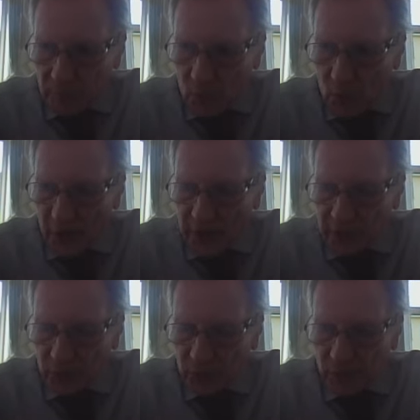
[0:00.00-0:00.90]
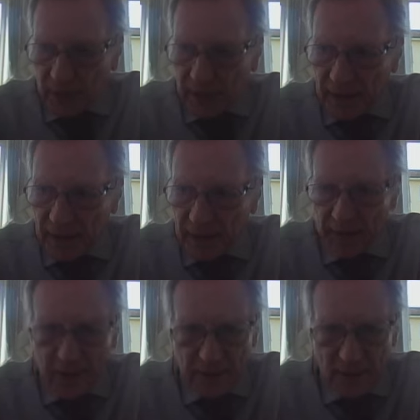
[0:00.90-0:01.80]
arrange
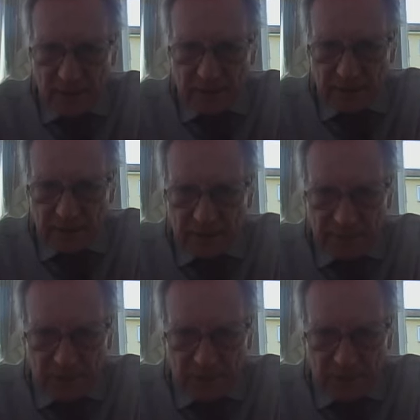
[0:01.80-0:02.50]
their gardens and